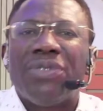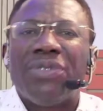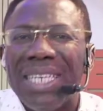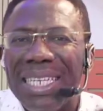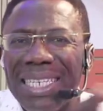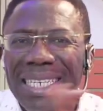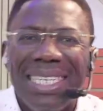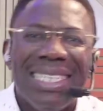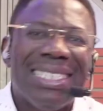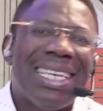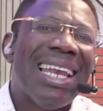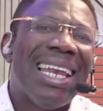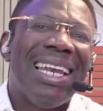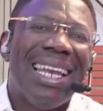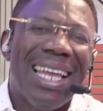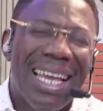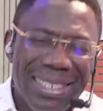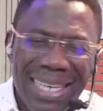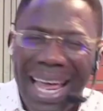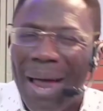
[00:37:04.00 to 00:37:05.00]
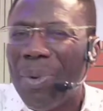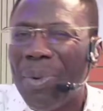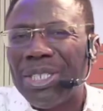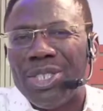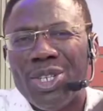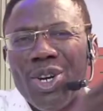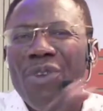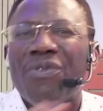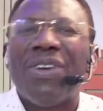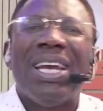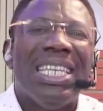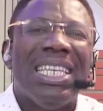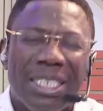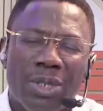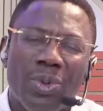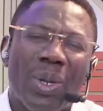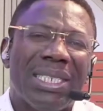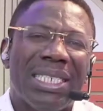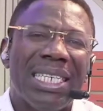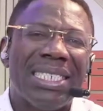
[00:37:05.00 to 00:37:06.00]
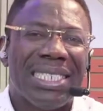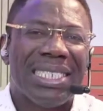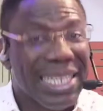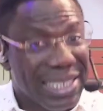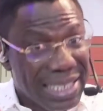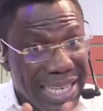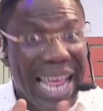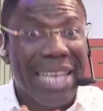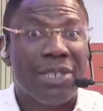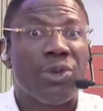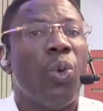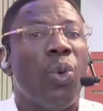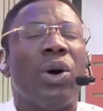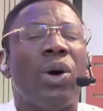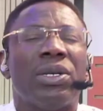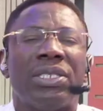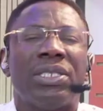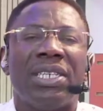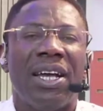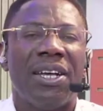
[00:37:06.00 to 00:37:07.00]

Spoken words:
in the direction of least resistance like water.